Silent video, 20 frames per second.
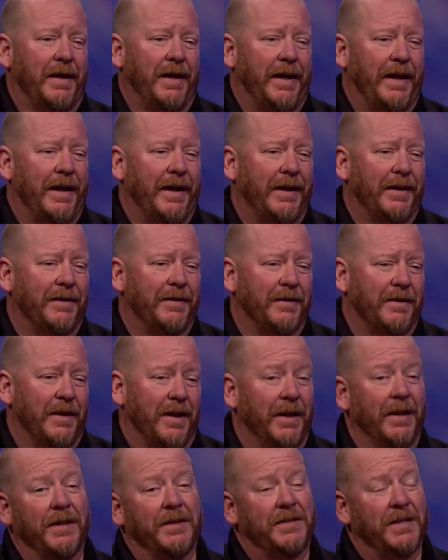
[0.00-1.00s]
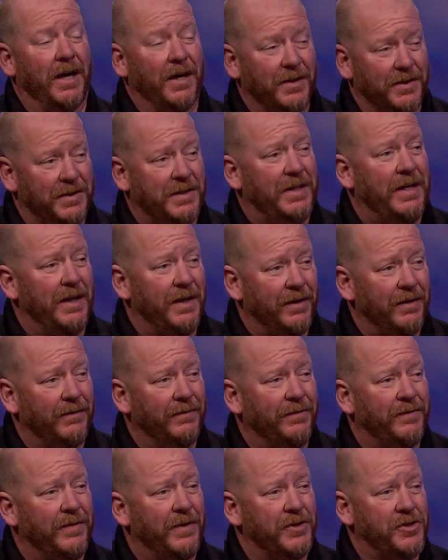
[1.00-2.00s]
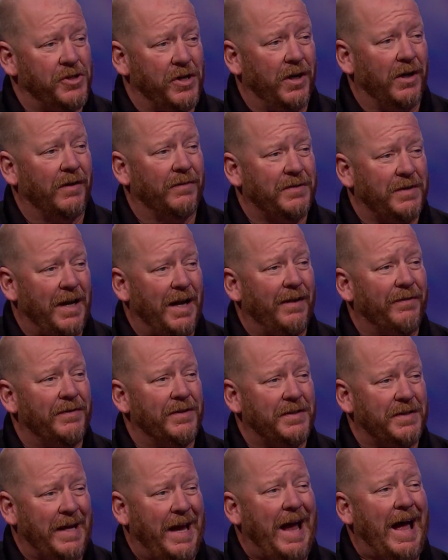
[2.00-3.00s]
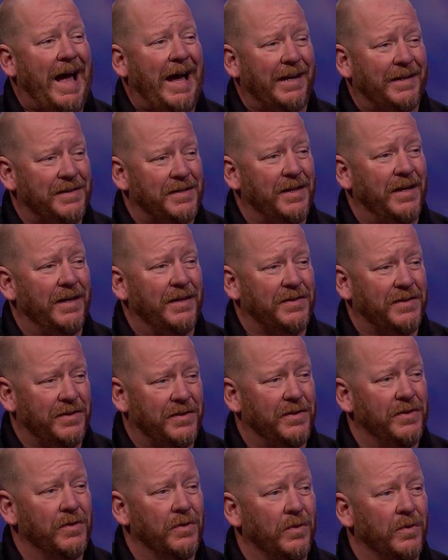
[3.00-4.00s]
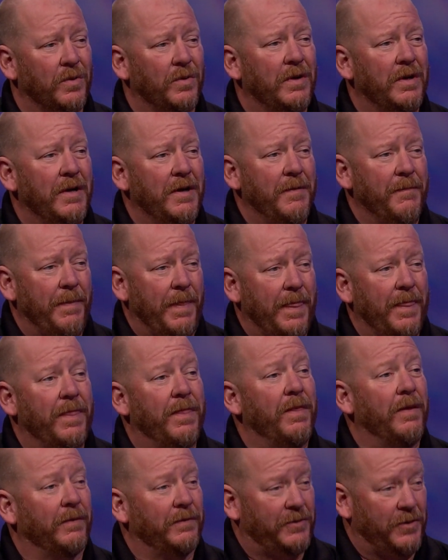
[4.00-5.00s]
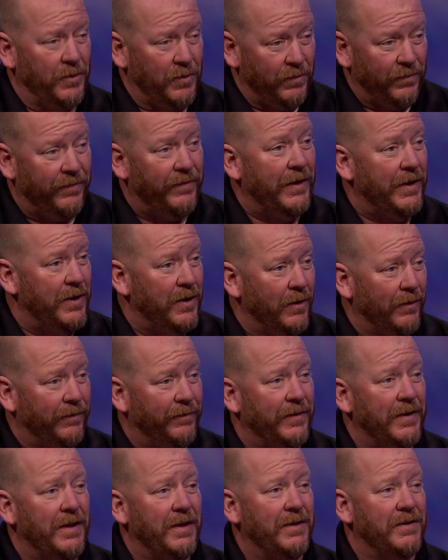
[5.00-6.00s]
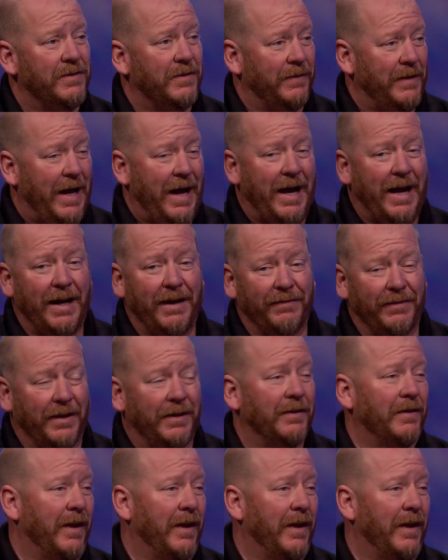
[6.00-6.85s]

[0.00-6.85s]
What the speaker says: And it does give the Sheriff's Office access to video feeds, live and